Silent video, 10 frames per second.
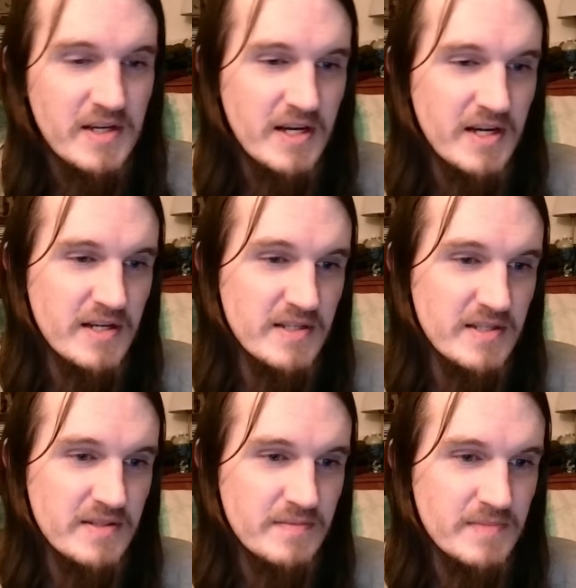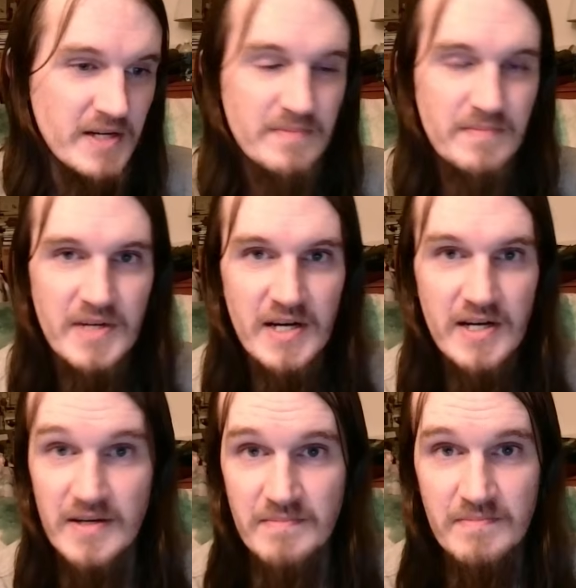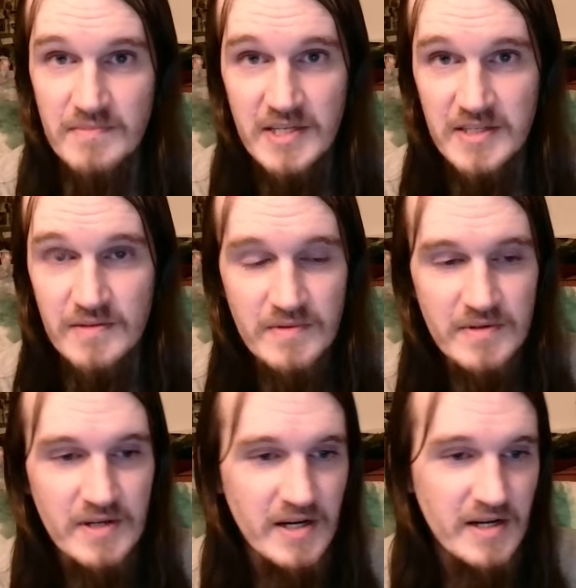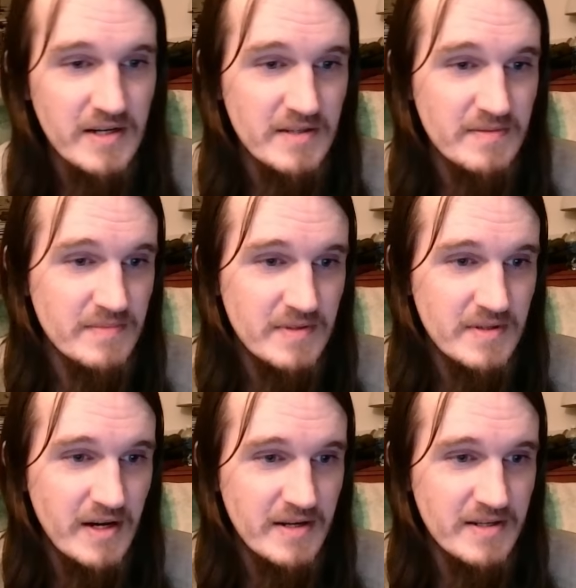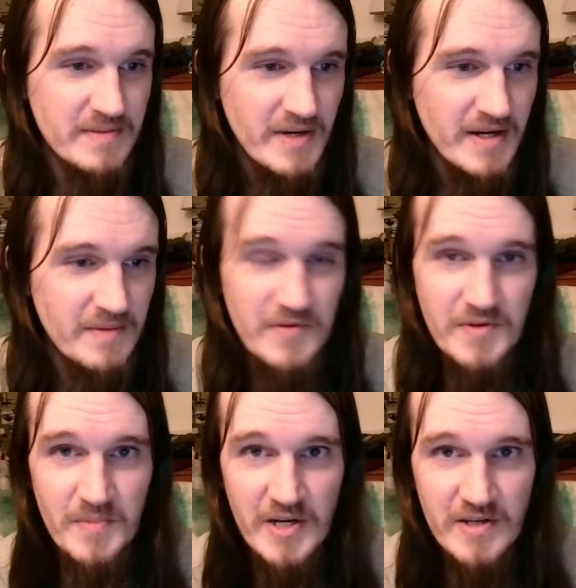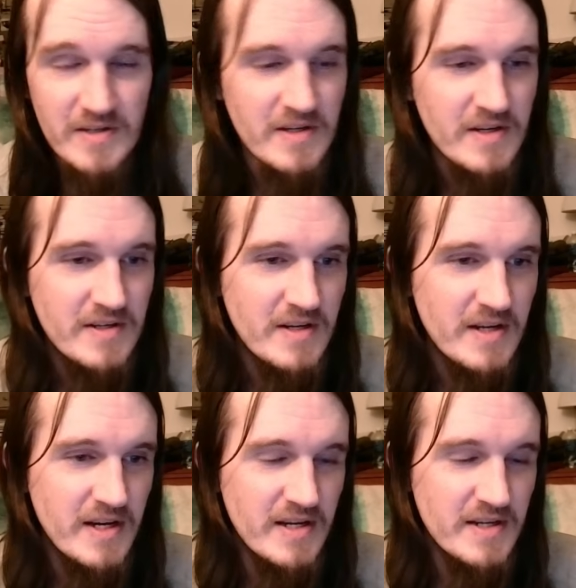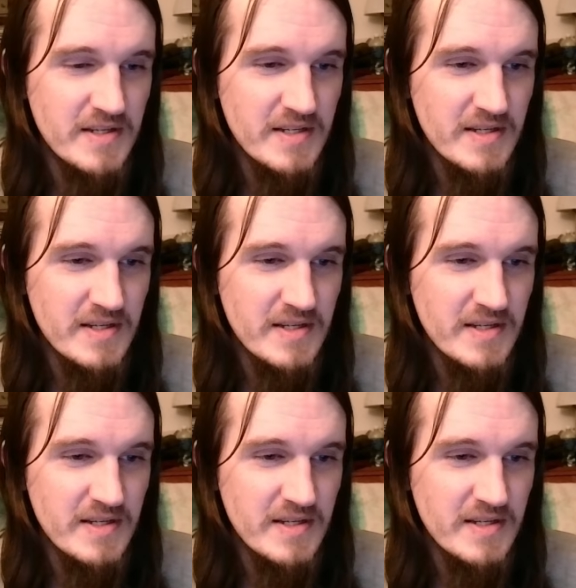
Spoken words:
And, yeah, thank you. I am feeling better. And,